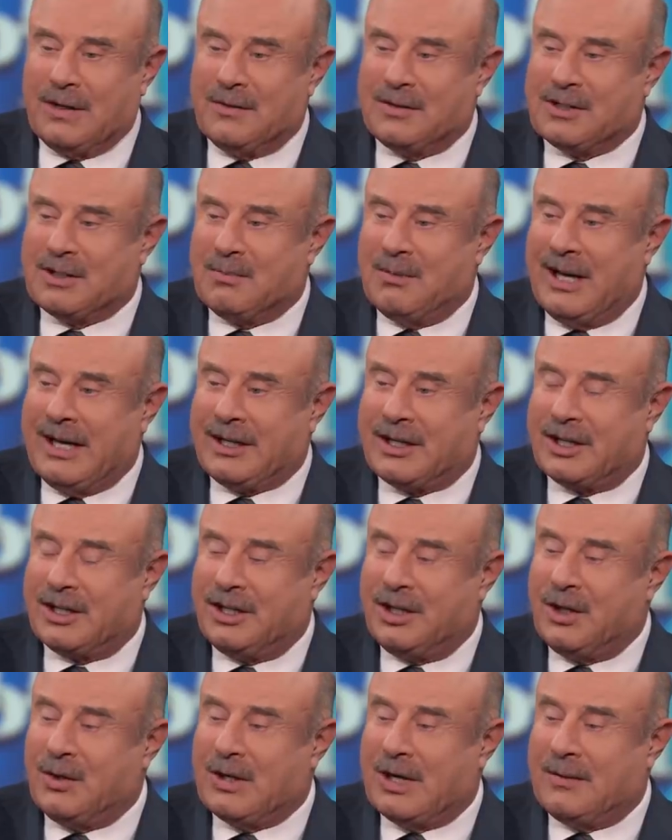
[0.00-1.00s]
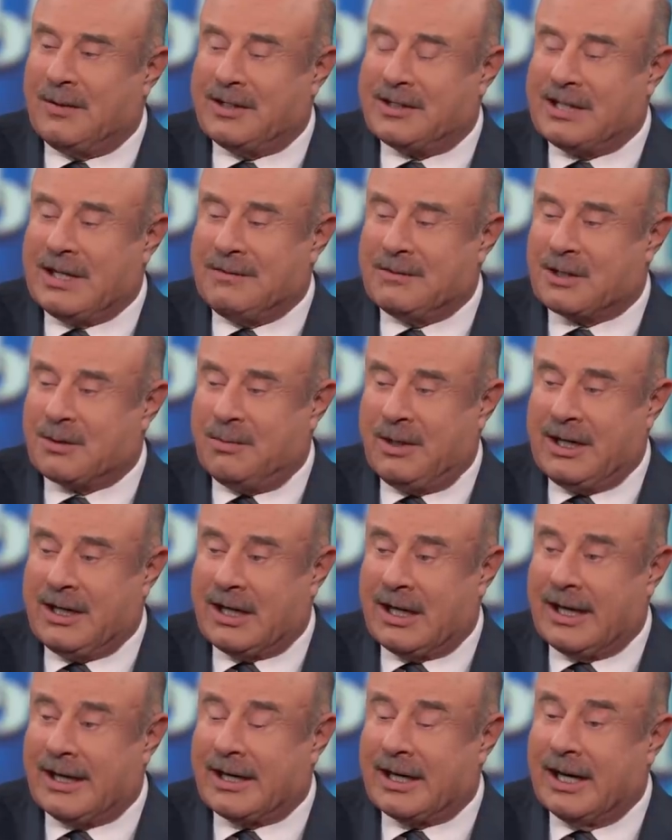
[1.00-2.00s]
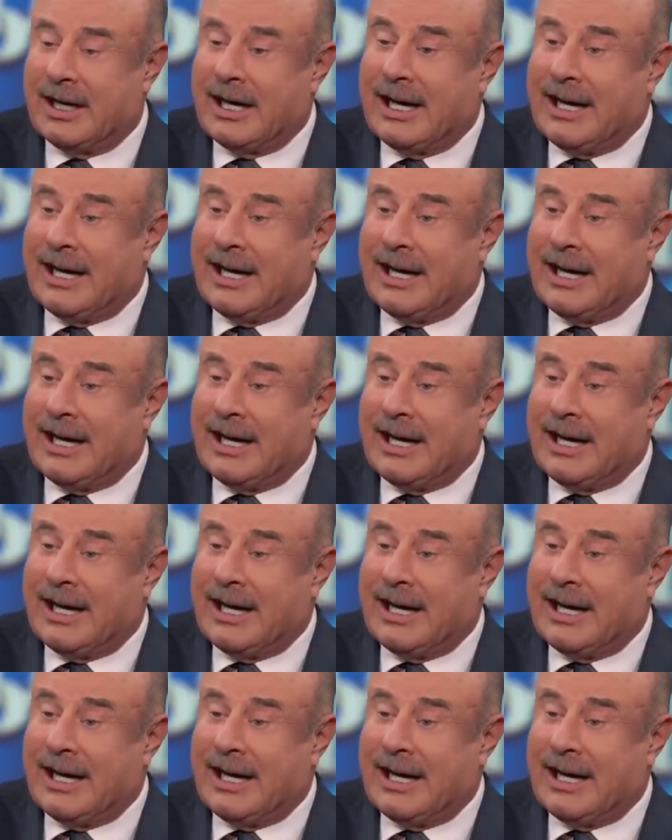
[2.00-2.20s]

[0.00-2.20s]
difference does it make to you? I mean, it seems to me like